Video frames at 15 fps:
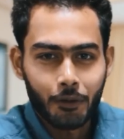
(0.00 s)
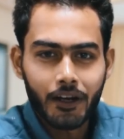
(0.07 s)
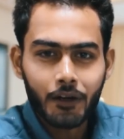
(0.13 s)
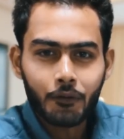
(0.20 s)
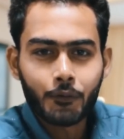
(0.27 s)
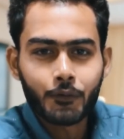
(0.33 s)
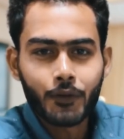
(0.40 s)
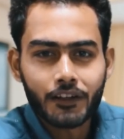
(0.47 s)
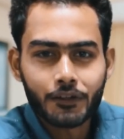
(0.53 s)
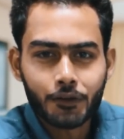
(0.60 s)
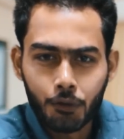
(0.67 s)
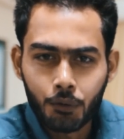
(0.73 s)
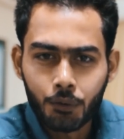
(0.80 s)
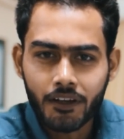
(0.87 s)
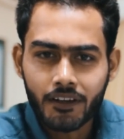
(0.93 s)
here when we are
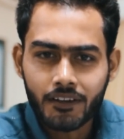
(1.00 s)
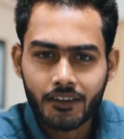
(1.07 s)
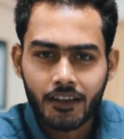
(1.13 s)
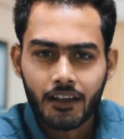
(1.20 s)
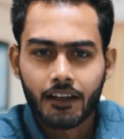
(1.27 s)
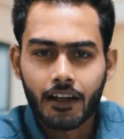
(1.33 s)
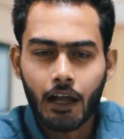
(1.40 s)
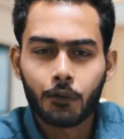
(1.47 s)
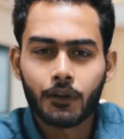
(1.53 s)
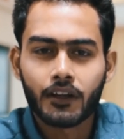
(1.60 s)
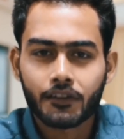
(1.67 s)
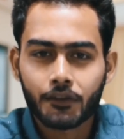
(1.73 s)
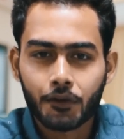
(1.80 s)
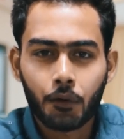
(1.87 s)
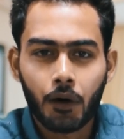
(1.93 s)
through this, now
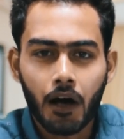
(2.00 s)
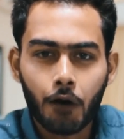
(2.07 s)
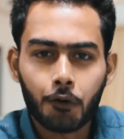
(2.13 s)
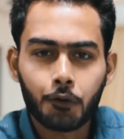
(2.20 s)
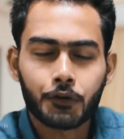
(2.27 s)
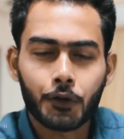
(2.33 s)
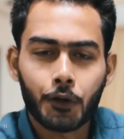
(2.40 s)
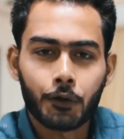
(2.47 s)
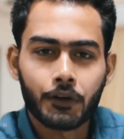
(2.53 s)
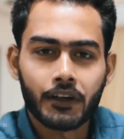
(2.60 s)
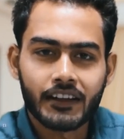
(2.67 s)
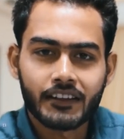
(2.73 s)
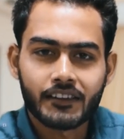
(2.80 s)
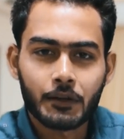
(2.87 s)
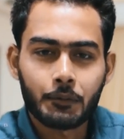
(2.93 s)
let's know how to sell on
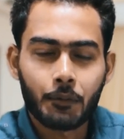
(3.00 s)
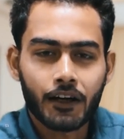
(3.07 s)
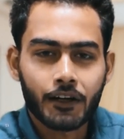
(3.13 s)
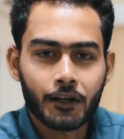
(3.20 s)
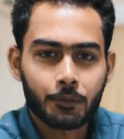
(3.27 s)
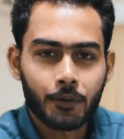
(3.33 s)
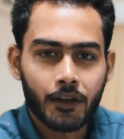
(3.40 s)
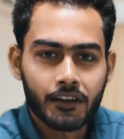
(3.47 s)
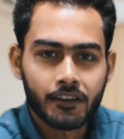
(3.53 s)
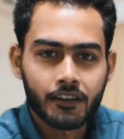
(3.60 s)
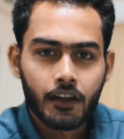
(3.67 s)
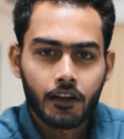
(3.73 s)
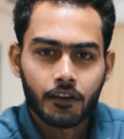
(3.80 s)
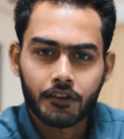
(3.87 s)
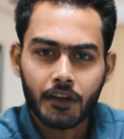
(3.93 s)
Etsy Marketplace
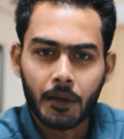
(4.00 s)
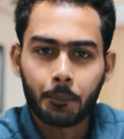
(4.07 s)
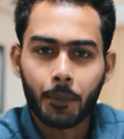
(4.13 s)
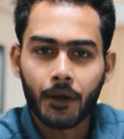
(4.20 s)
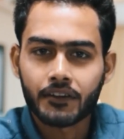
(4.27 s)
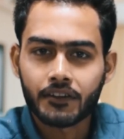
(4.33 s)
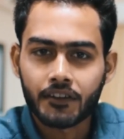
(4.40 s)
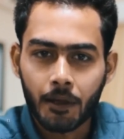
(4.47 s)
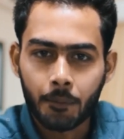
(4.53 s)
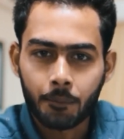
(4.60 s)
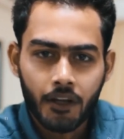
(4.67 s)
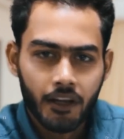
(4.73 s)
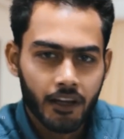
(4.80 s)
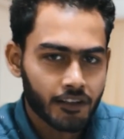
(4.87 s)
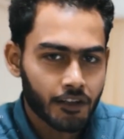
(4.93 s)
step by step
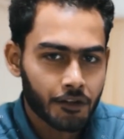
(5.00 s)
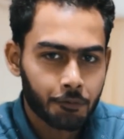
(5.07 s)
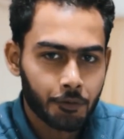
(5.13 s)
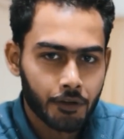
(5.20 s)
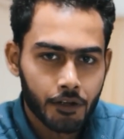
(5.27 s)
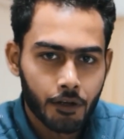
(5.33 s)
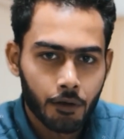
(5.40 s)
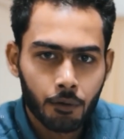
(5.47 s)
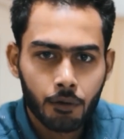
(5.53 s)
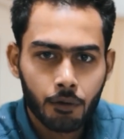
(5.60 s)
in this video.